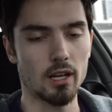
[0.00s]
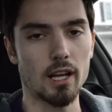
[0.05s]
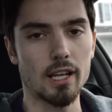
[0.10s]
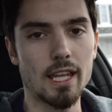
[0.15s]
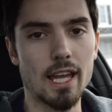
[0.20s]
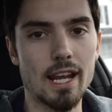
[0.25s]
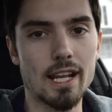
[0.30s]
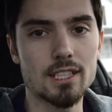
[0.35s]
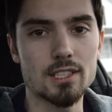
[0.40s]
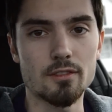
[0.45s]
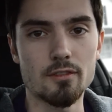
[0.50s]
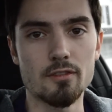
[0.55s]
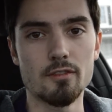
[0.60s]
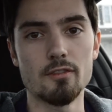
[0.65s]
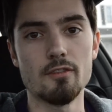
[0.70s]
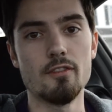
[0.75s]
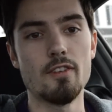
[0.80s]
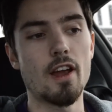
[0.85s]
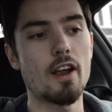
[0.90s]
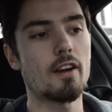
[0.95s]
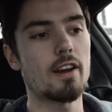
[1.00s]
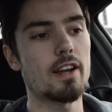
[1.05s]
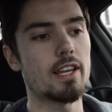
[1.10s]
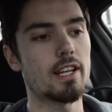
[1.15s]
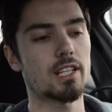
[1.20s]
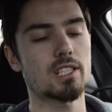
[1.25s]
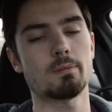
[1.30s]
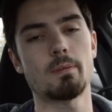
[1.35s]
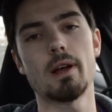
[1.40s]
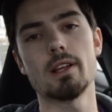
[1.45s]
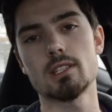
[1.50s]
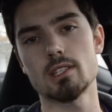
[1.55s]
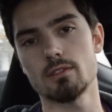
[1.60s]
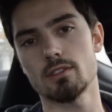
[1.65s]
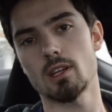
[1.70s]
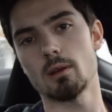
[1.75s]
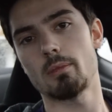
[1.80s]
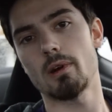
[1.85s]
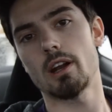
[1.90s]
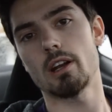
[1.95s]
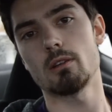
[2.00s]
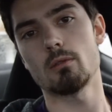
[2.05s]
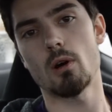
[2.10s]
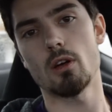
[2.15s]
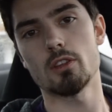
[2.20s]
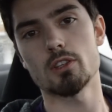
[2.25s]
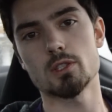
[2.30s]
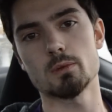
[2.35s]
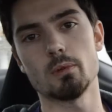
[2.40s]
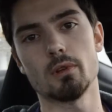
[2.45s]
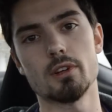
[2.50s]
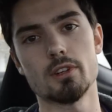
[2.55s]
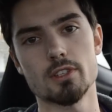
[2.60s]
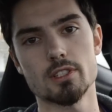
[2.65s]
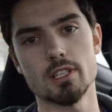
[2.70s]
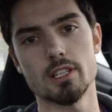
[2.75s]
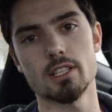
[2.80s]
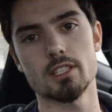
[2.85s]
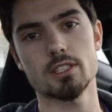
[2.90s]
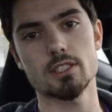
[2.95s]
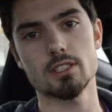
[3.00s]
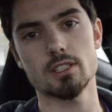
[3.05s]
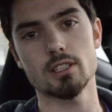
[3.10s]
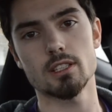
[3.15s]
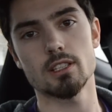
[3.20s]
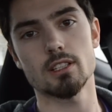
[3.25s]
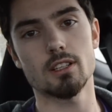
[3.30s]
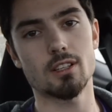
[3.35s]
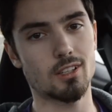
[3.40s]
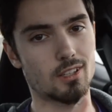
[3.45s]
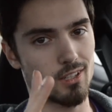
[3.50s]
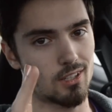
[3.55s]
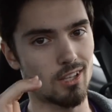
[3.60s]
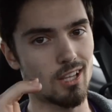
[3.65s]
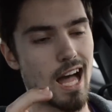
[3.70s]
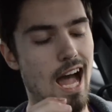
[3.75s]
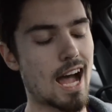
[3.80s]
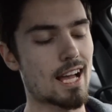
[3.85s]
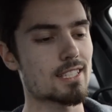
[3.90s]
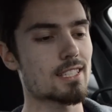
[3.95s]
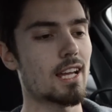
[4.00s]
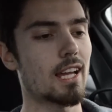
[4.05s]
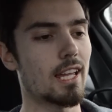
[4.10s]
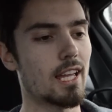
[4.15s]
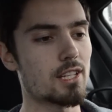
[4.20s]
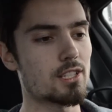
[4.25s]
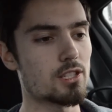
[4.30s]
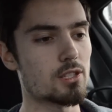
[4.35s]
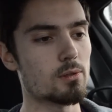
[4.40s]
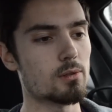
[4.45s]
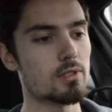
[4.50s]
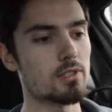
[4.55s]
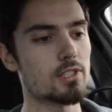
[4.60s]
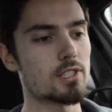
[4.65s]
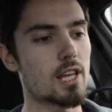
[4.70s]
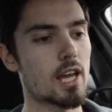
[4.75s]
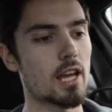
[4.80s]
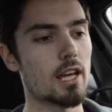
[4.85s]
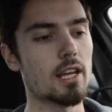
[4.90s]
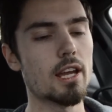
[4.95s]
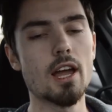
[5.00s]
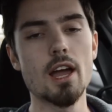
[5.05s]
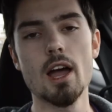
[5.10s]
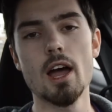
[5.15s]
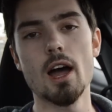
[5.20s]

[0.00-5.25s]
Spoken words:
Again, it's very inexpensive compared to other splitters in its class, I guess you would say.